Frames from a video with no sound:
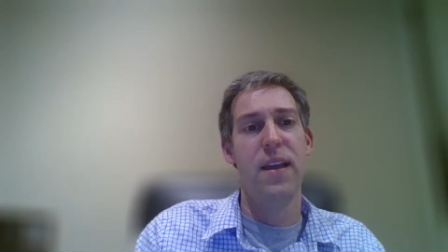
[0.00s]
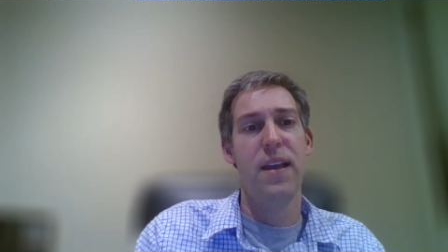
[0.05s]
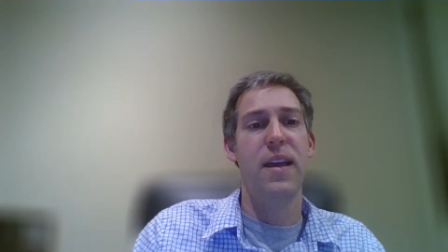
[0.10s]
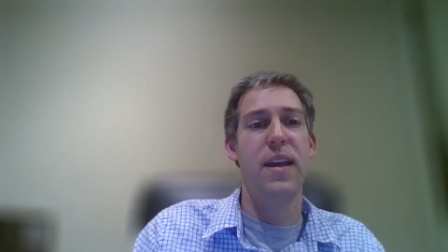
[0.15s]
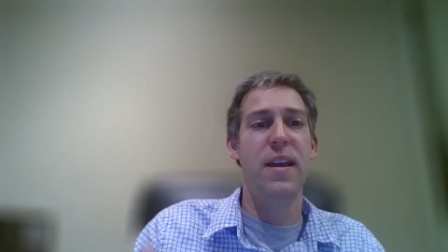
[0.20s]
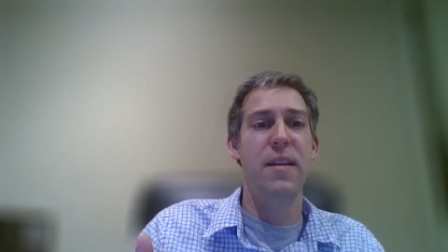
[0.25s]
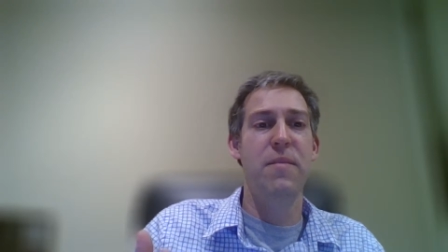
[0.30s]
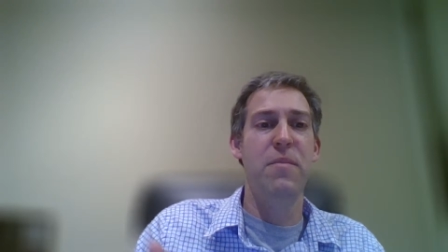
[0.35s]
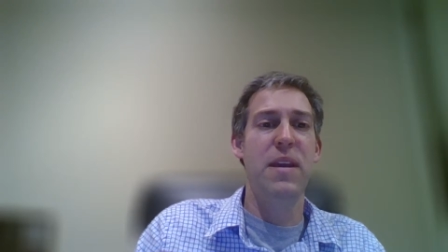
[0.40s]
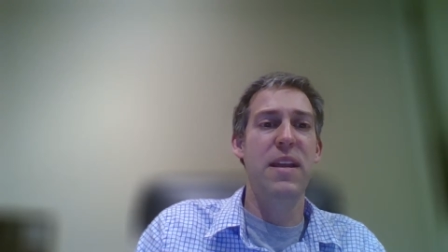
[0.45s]

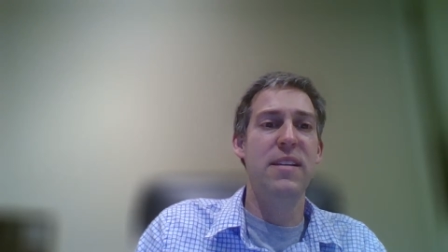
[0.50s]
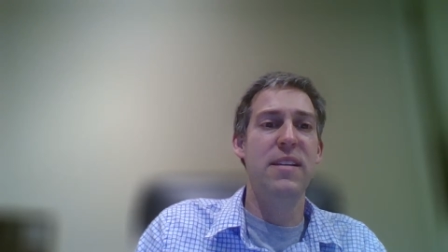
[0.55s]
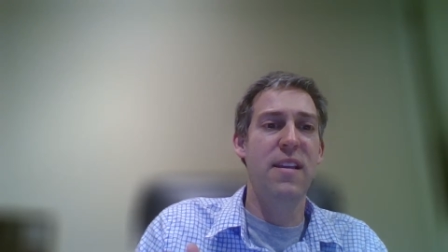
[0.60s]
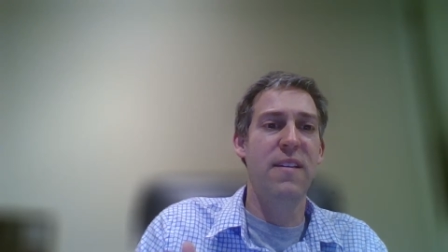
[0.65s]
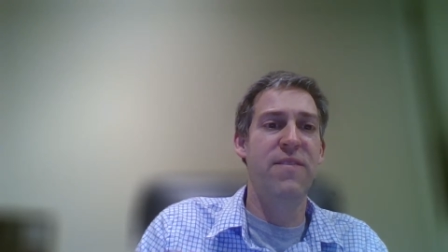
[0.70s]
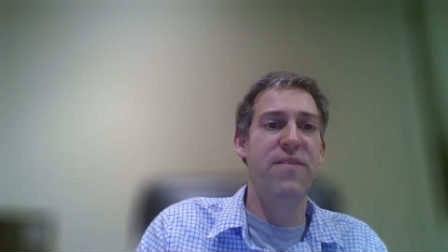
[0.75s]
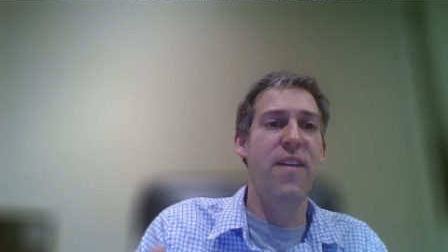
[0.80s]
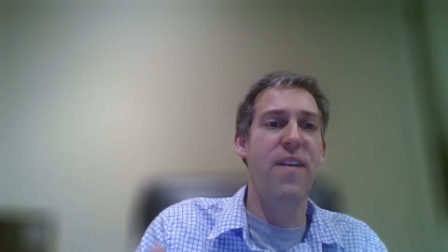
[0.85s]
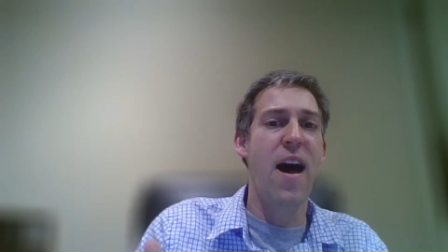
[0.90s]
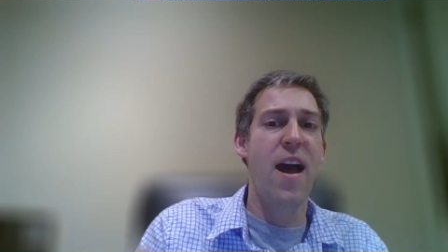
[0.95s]
It means the
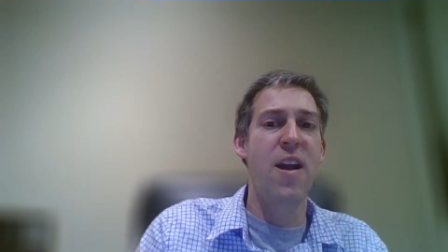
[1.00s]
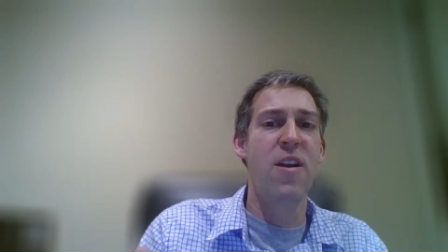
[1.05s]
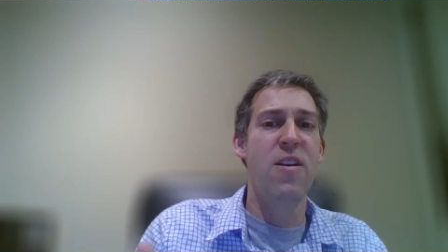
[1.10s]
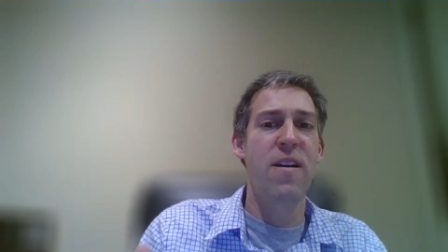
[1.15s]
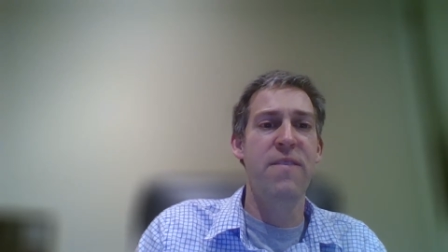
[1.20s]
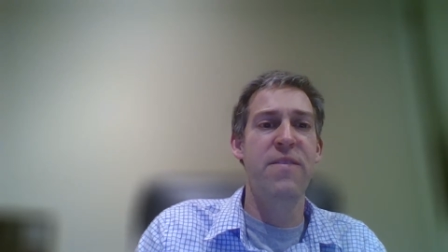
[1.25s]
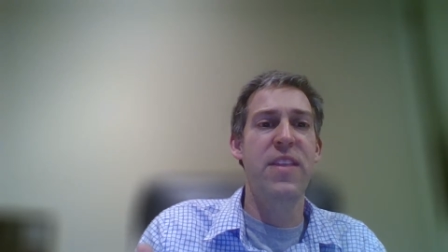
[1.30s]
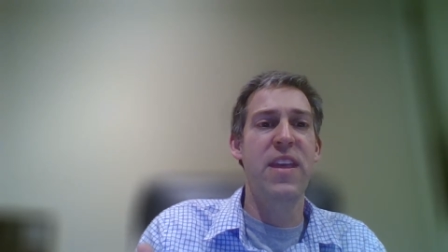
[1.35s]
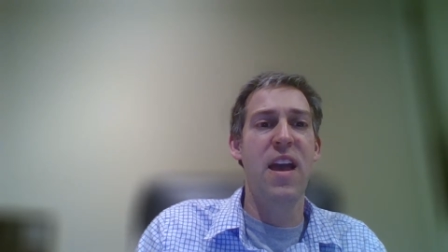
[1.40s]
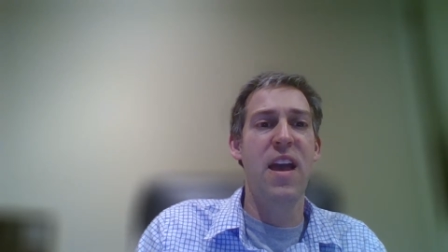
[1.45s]
fire
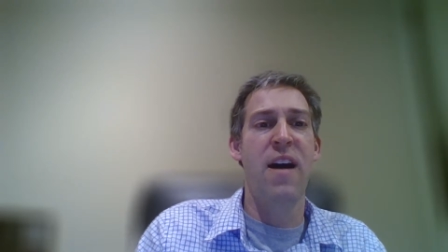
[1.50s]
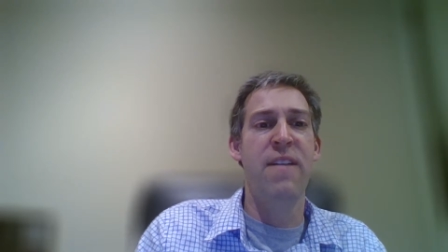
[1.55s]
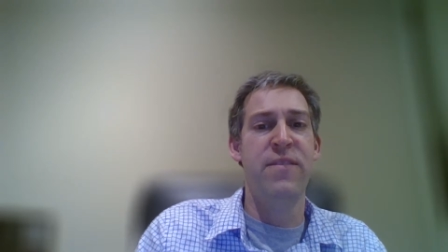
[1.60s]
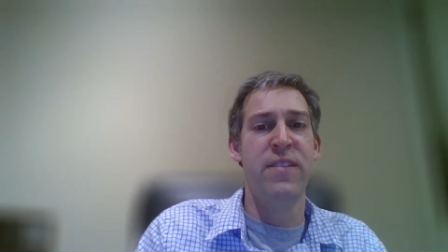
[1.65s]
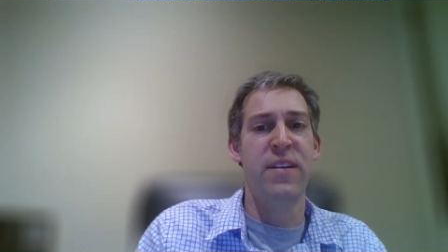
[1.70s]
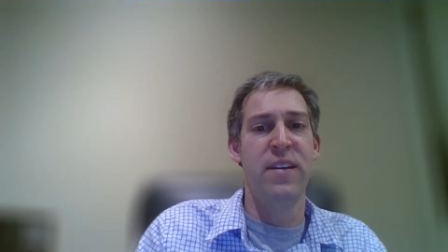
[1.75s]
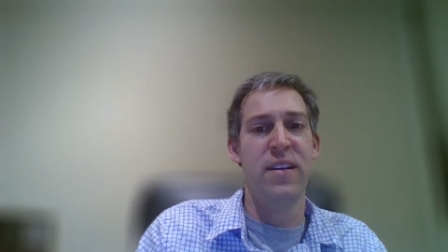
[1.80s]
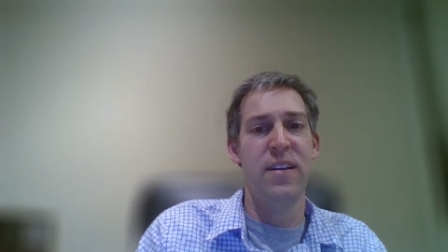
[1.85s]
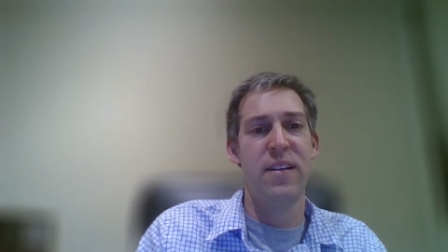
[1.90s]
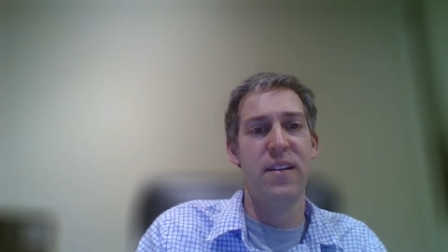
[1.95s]
of the
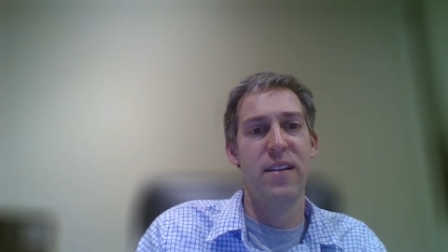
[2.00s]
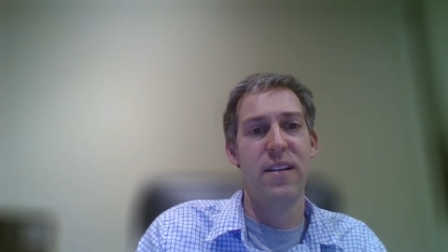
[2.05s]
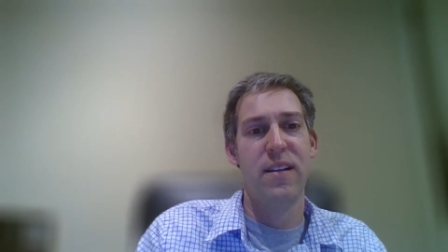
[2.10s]
oven.